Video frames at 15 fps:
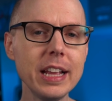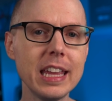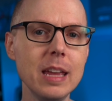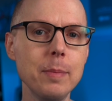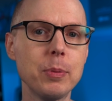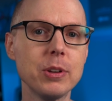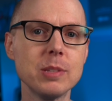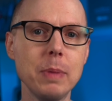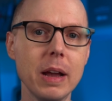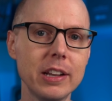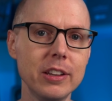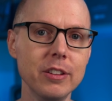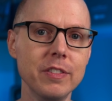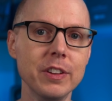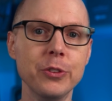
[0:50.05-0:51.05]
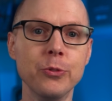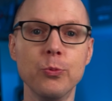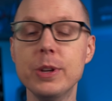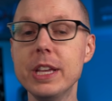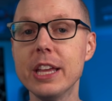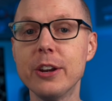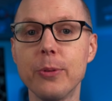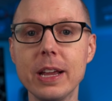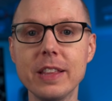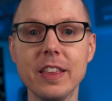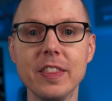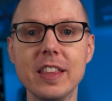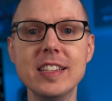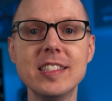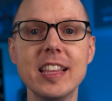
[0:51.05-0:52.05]
to keep perspective and reiterate
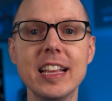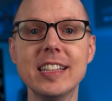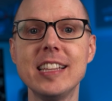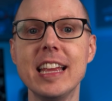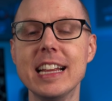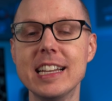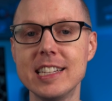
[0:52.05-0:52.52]
that these things take